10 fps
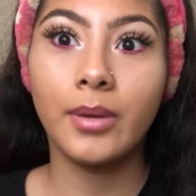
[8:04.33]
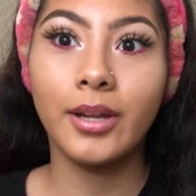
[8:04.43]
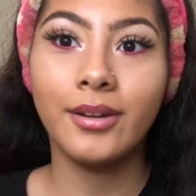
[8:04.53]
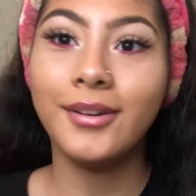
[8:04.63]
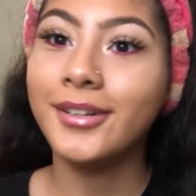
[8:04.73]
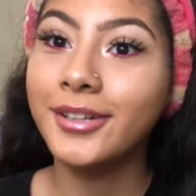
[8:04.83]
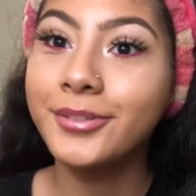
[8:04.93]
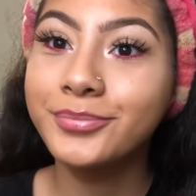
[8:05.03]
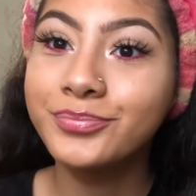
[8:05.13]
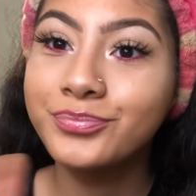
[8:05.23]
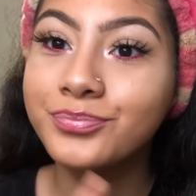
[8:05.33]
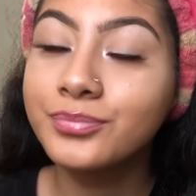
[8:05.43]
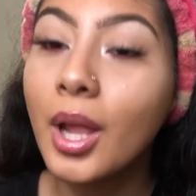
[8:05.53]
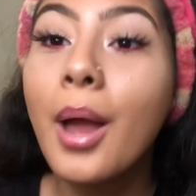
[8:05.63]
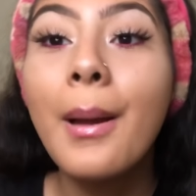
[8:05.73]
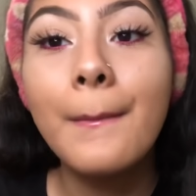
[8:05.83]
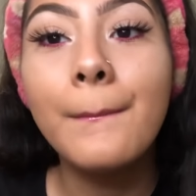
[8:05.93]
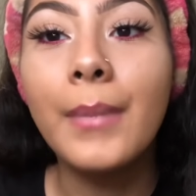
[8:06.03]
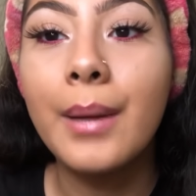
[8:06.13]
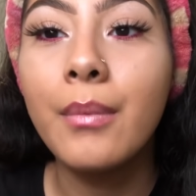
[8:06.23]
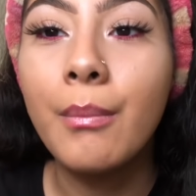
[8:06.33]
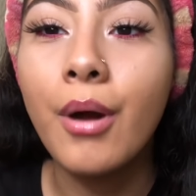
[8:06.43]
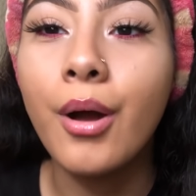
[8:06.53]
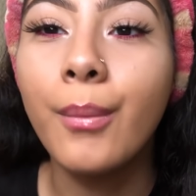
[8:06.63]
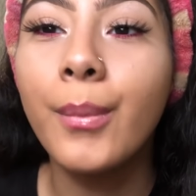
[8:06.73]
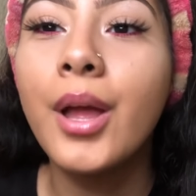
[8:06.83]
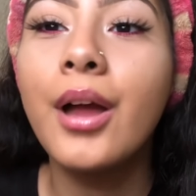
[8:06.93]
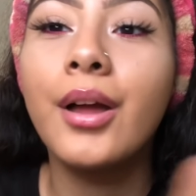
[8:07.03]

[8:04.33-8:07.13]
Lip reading: my hair done by my mom.